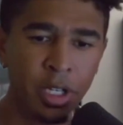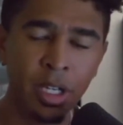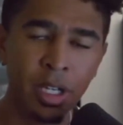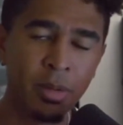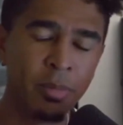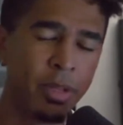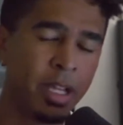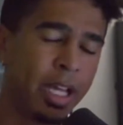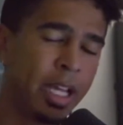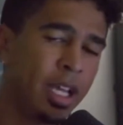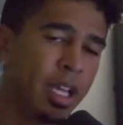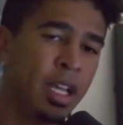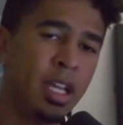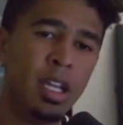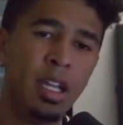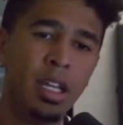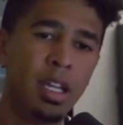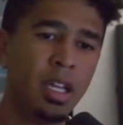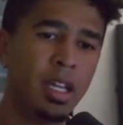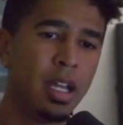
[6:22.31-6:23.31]
And I'm like,
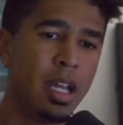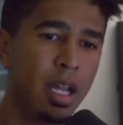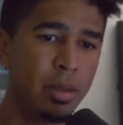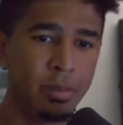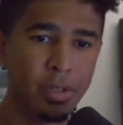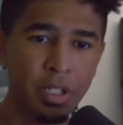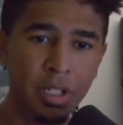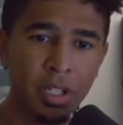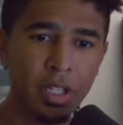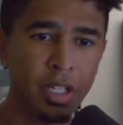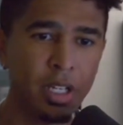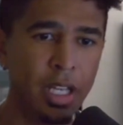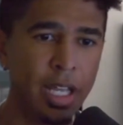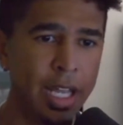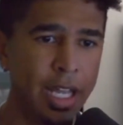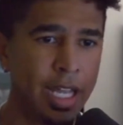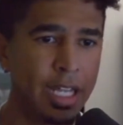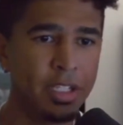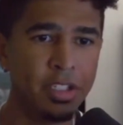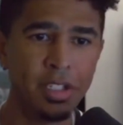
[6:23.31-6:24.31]
"You don't know how I'm good." Feel.
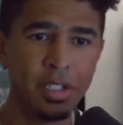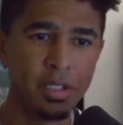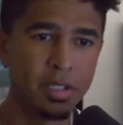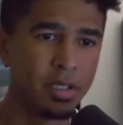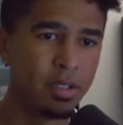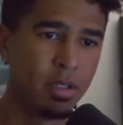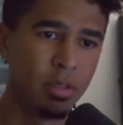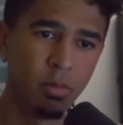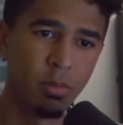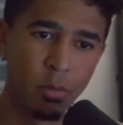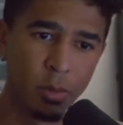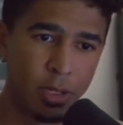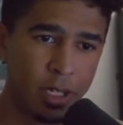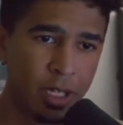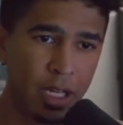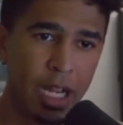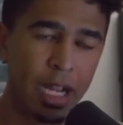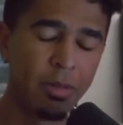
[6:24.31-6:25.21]
Like I just well, a lot of wanted, us.